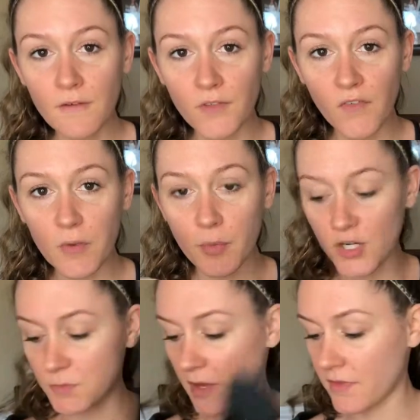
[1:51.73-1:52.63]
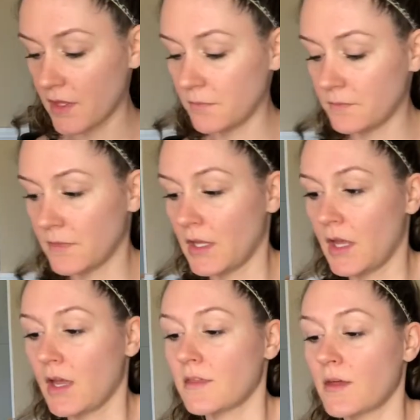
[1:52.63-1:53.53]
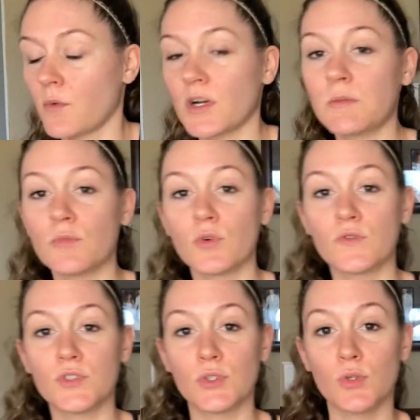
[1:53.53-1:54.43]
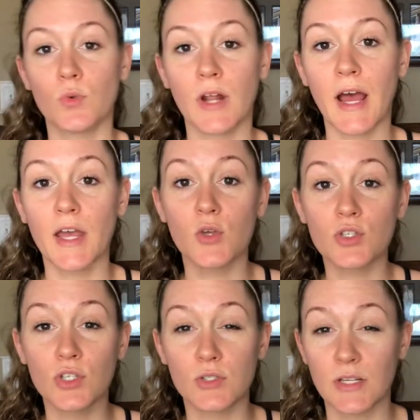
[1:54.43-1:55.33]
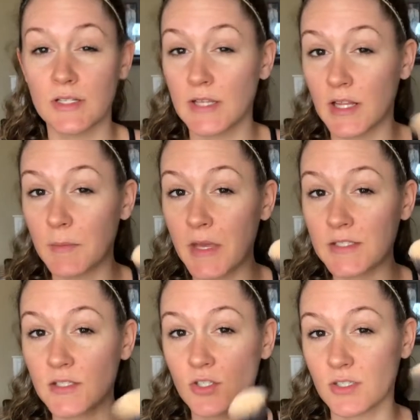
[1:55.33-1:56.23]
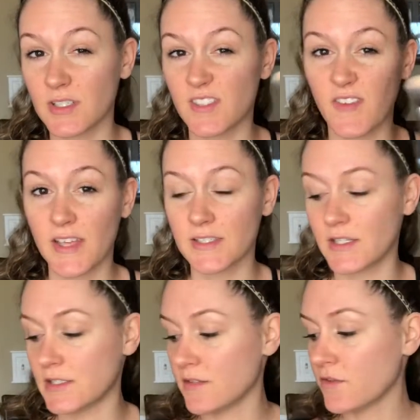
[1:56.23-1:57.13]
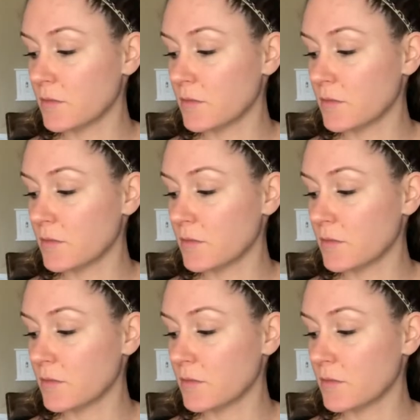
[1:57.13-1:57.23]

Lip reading: fluffy brush method. Then we're gonna move to what I usually use on a daily basis just because it's fast and easy for